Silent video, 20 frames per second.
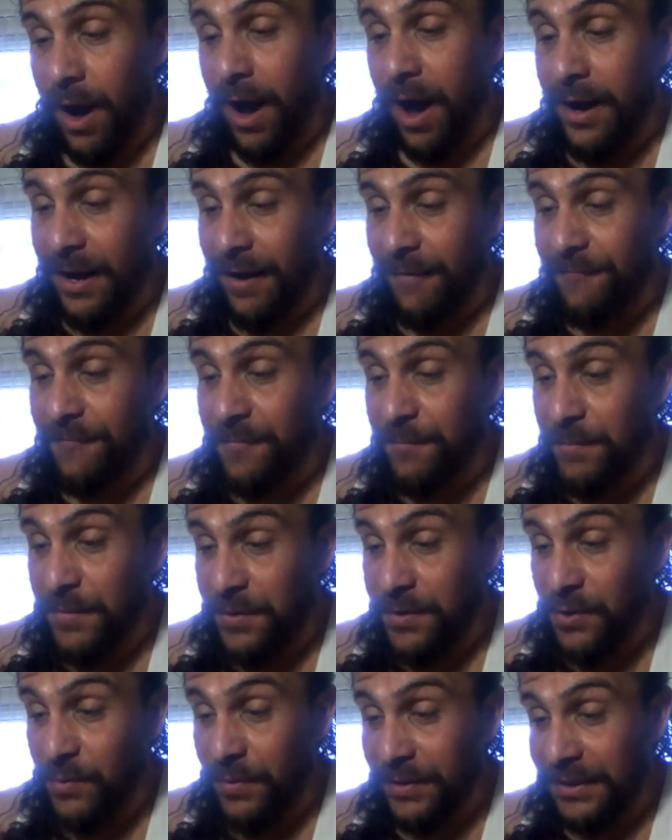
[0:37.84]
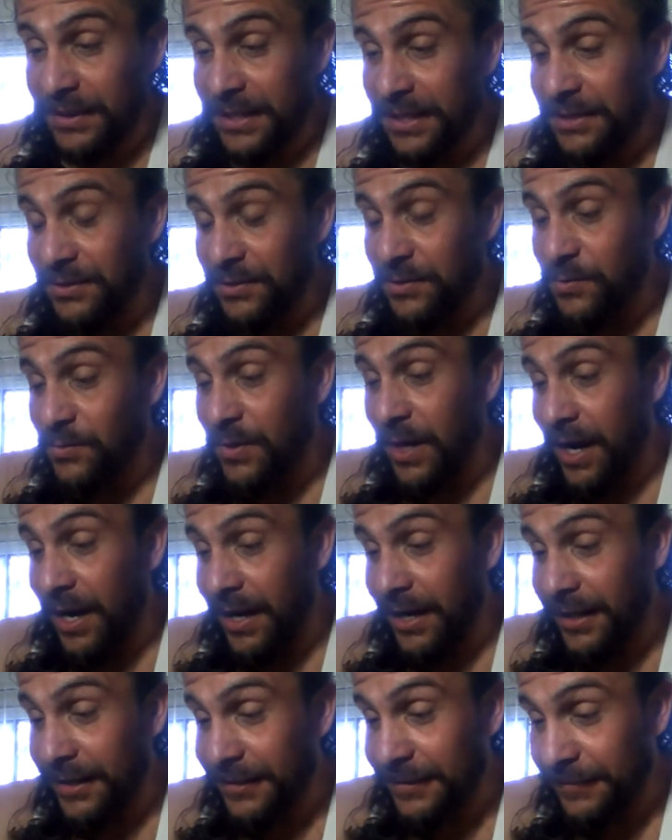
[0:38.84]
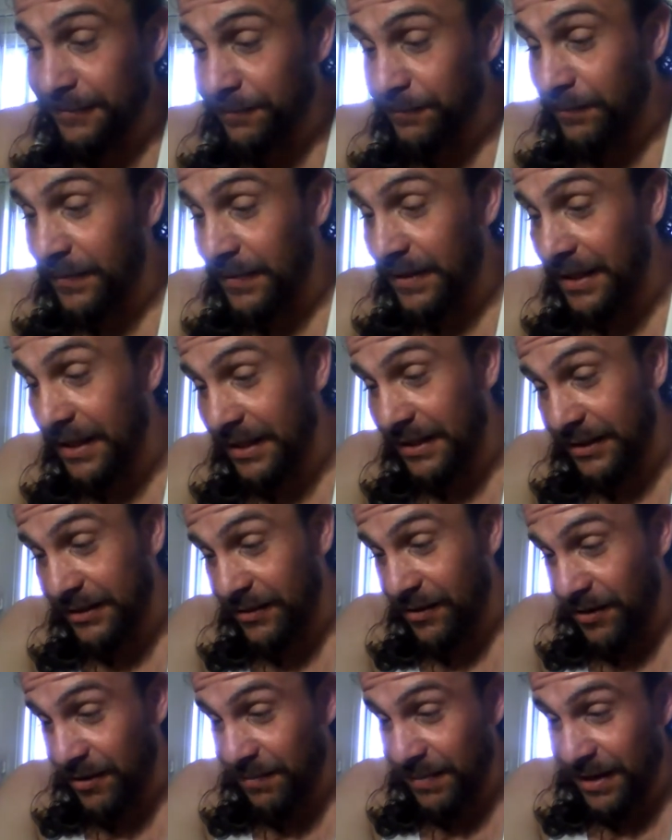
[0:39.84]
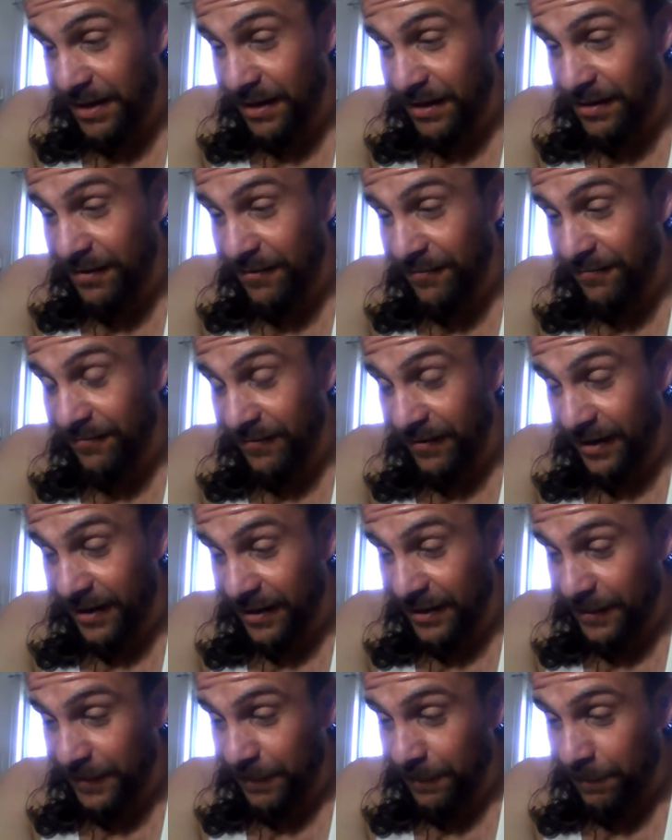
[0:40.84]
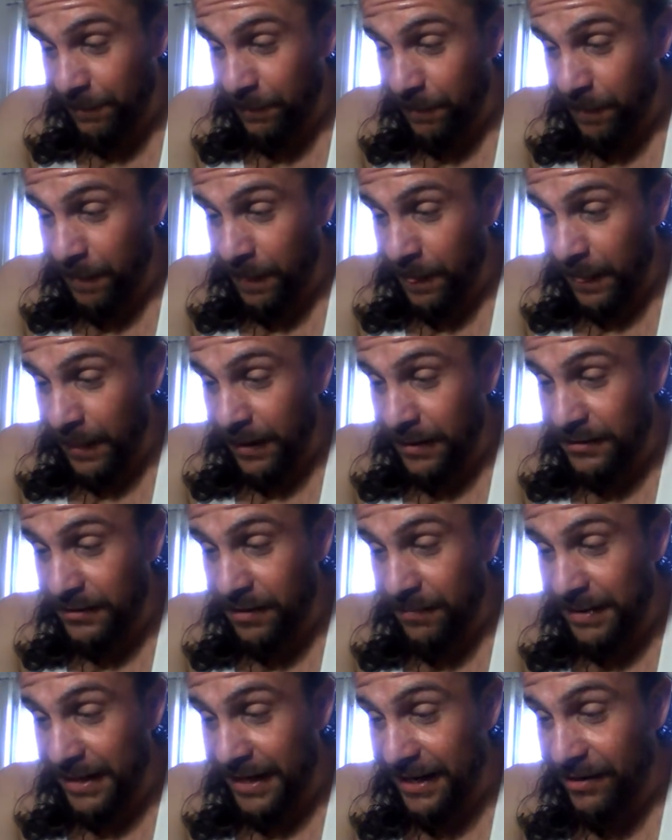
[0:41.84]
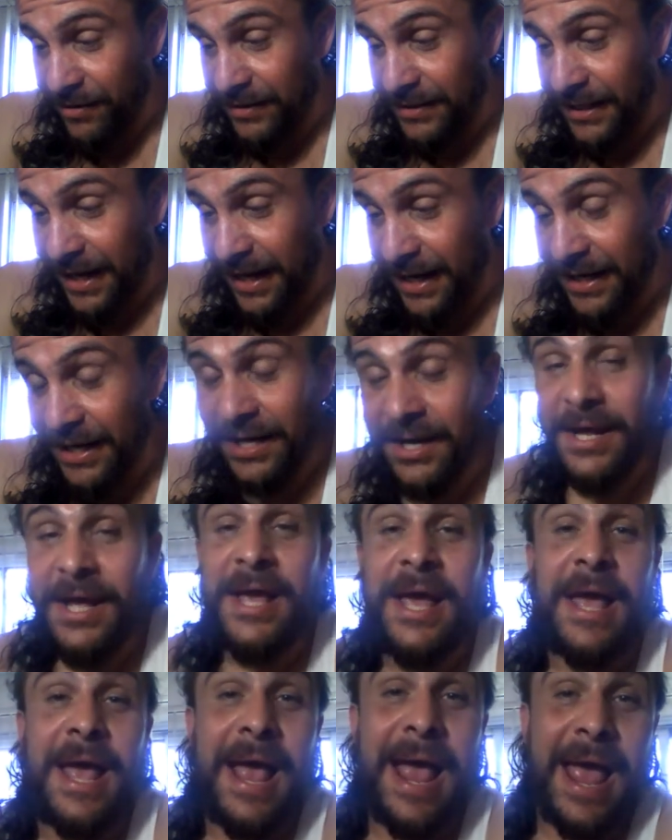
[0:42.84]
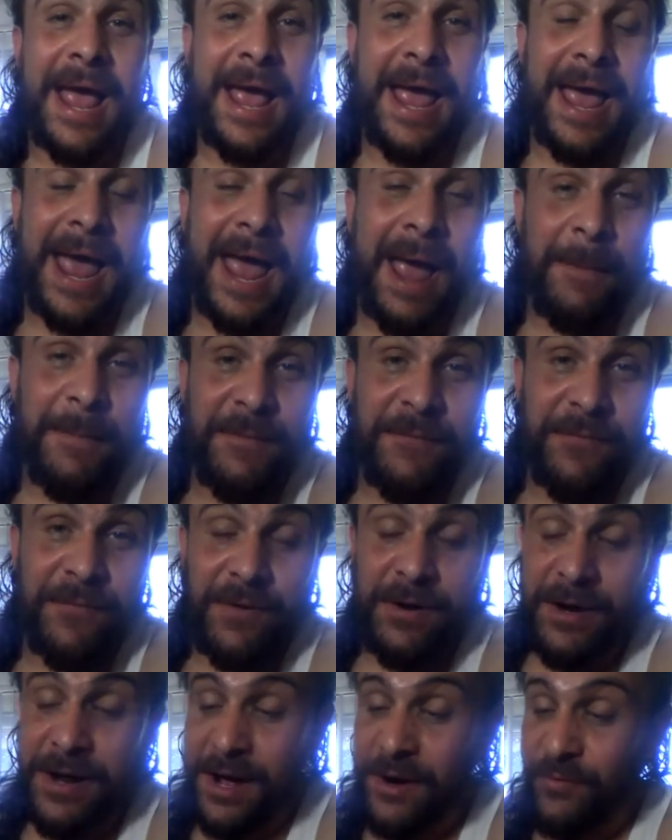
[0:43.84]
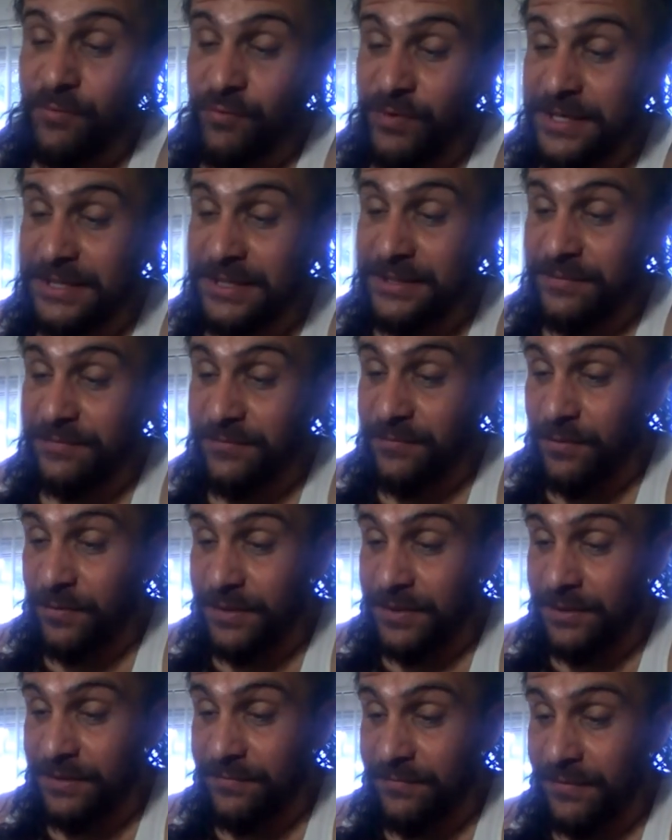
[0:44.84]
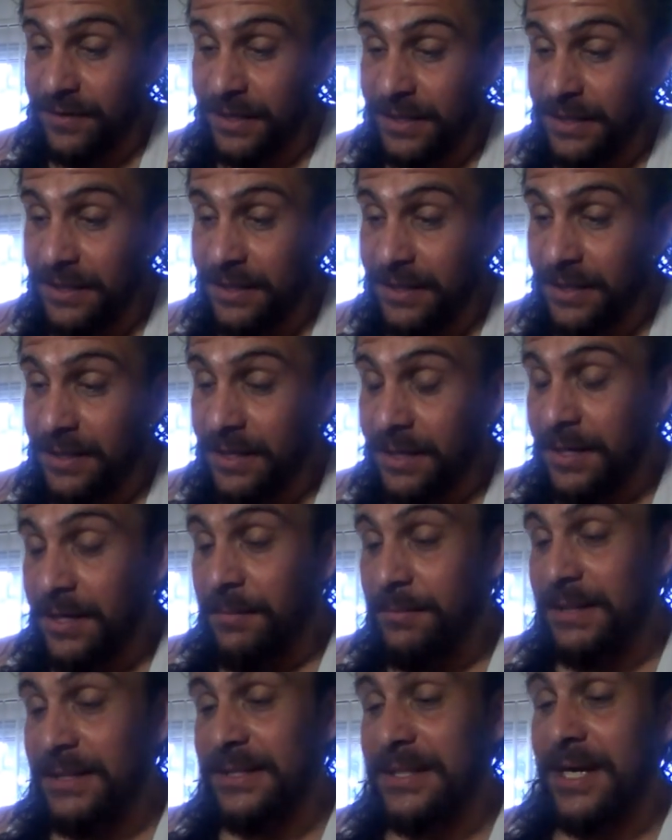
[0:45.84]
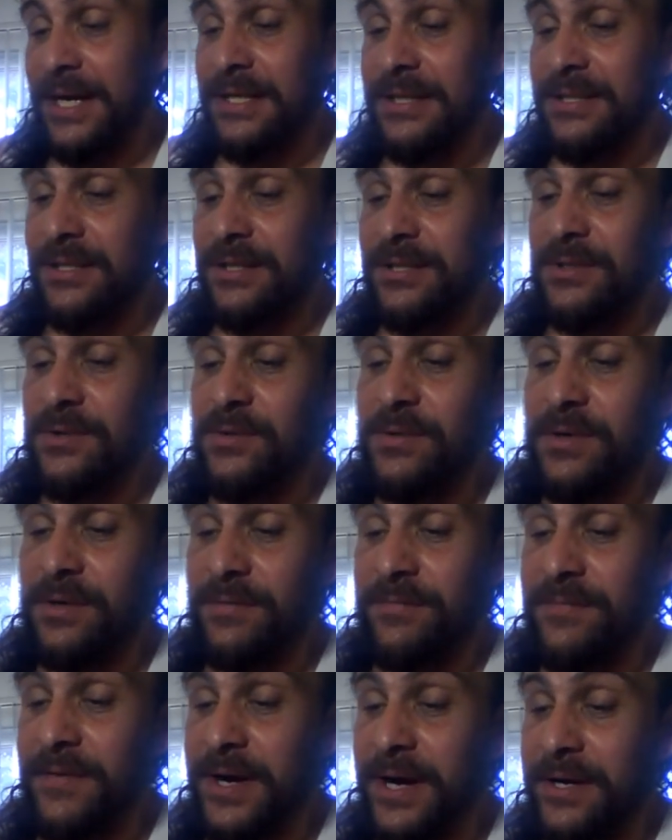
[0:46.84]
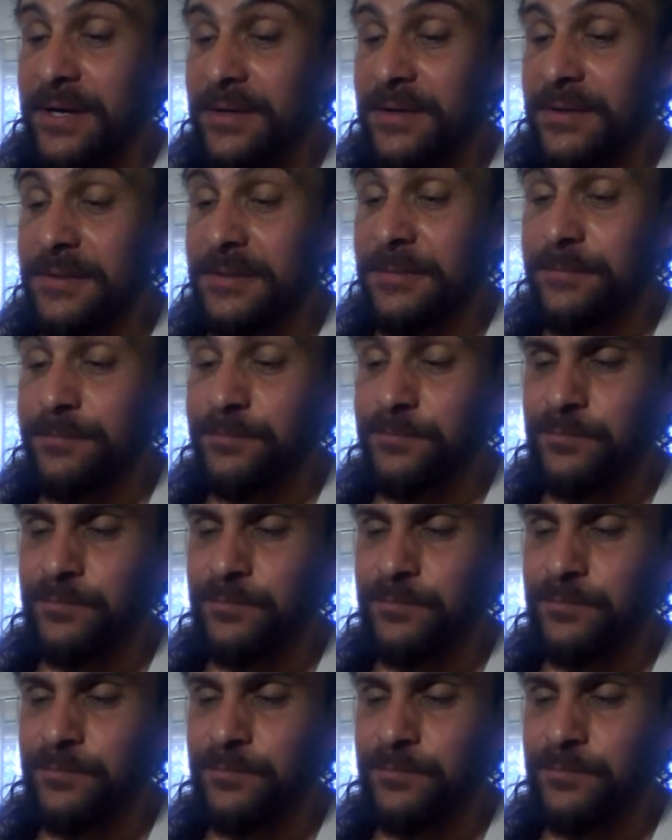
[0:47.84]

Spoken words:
I got familiar with these two guys. This is going to be a good fight. It's going to be entertaining. Happy for a lot of reasons for this fight, besides just two good fighters.